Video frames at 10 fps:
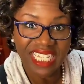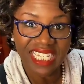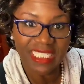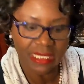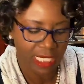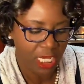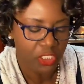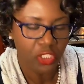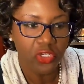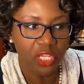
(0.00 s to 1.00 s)
tins,
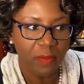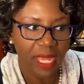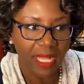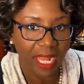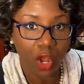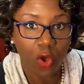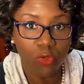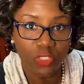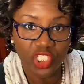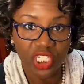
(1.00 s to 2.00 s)
so you can make like a
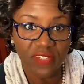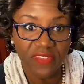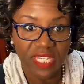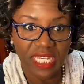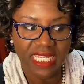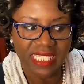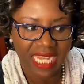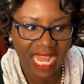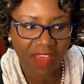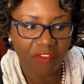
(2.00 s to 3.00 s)
whole sheet of these
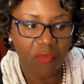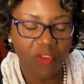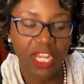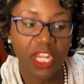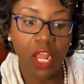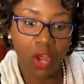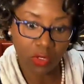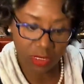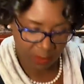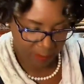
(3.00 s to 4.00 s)
and have them ready to
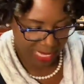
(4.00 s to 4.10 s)
go to